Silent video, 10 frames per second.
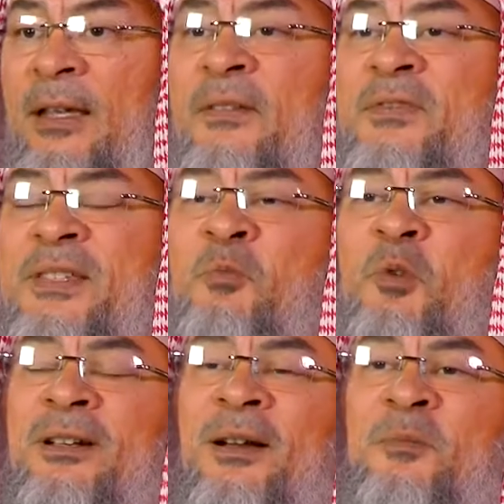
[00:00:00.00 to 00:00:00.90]
If
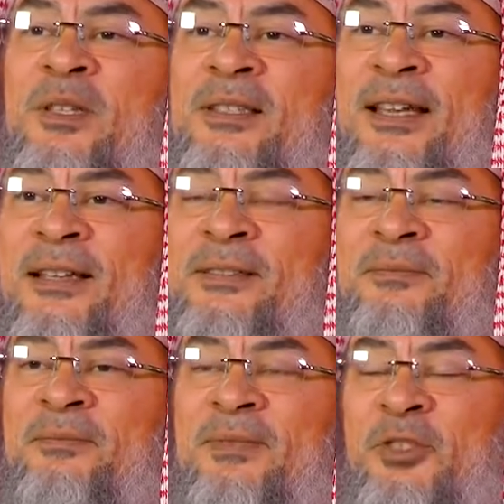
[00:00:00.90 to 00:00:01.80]
someone comes and says,
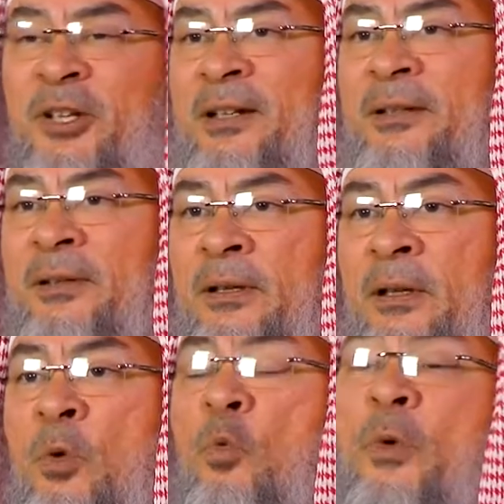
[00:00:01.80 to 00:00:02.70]
Shaykh,
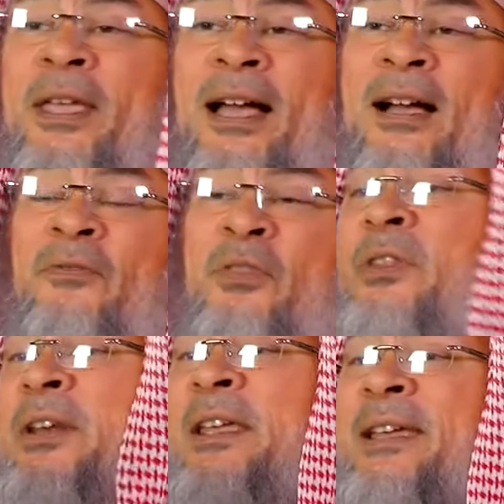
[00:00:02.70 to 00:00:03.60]
we have
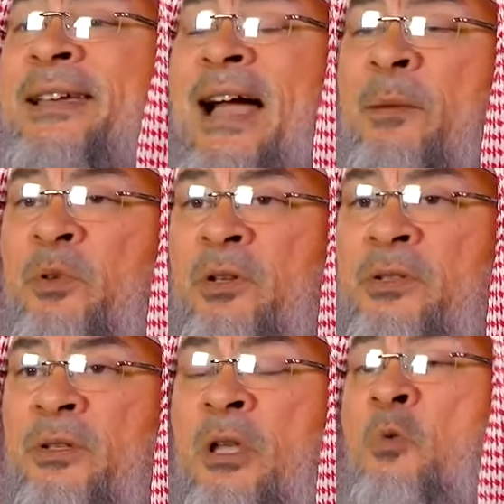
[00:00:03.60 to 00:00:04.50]
three
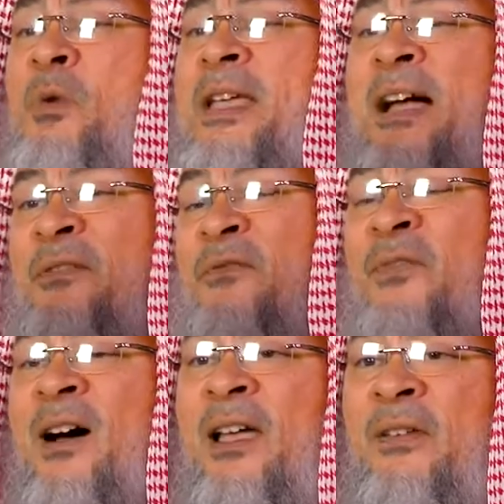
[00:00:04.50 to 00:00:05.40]
cameras, we have
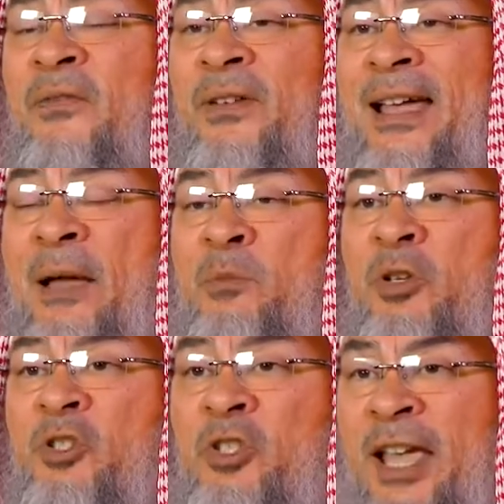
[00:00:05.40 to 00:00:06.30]
five
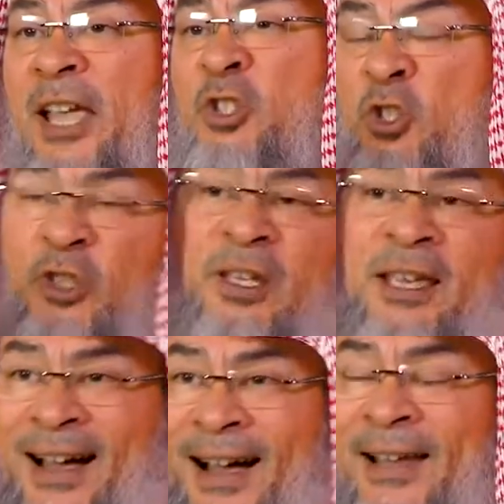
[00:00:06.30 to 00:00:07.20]
cameras,
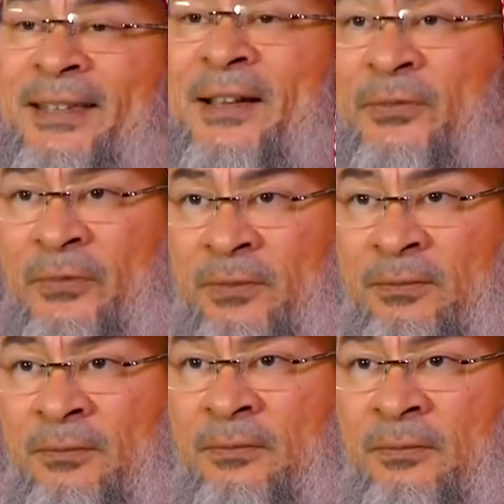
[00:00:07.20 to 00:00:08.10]
HD, high def,
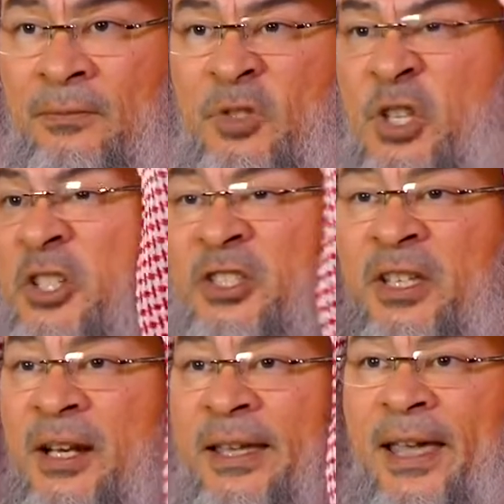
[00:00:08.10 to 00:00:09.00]

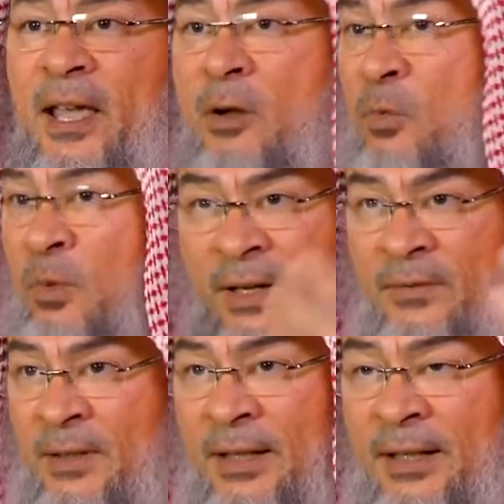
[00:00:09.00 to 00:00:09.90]
16K or
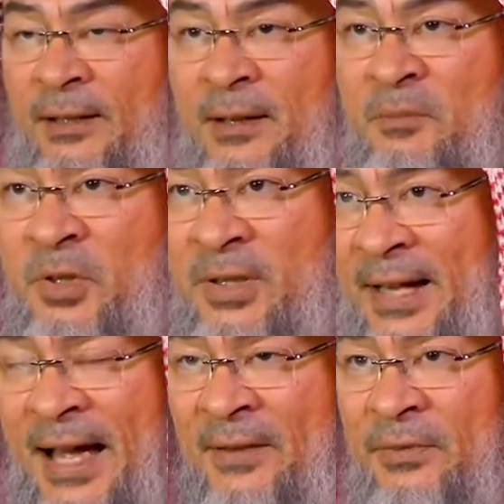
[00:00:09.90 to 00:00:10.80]
whatever they, numbers they
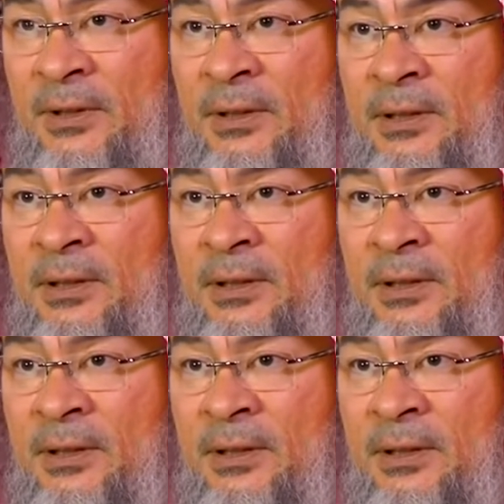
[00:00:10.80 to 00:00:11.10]
have.